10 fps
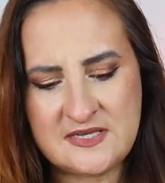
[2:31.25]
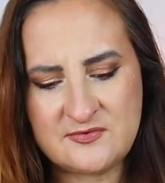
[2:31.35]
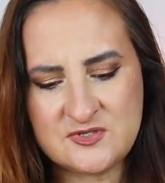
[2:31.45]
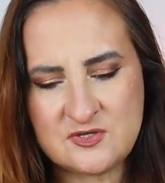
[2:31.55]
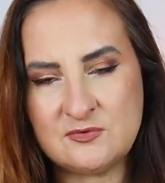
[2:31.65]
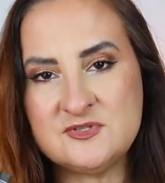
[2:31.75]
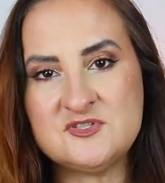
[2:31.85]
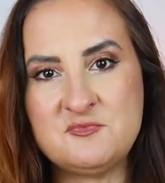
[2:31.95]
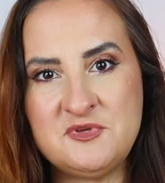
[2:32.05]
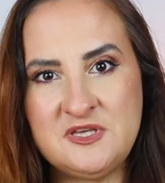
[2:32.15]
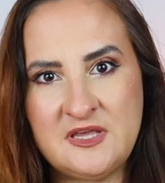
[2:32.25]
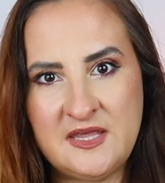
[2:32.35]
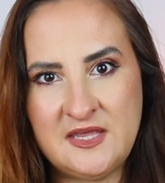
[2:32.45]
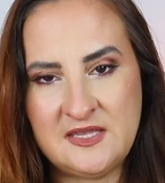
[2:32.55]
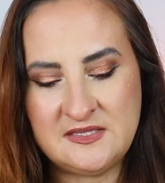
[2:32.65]
was going to be
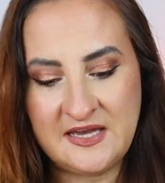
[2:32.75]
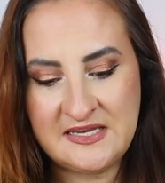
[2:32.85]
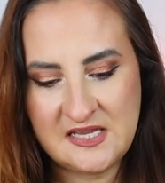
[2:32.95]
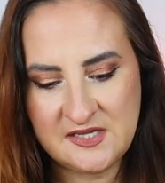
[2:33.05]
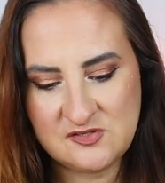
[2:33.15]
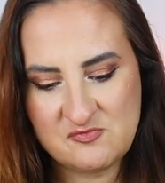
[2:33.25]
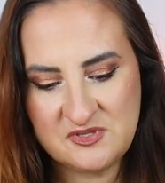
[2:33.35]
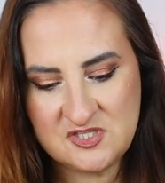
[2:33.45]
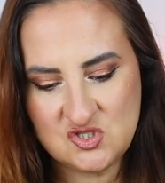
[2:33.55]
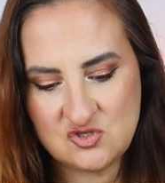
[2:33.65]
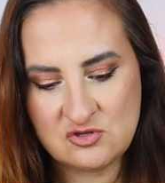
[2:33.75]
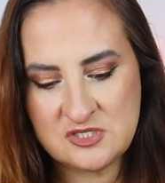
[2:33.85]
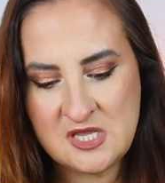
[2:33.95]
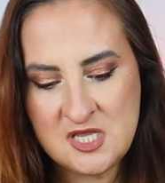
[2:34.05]
an eyeliner, but it's not.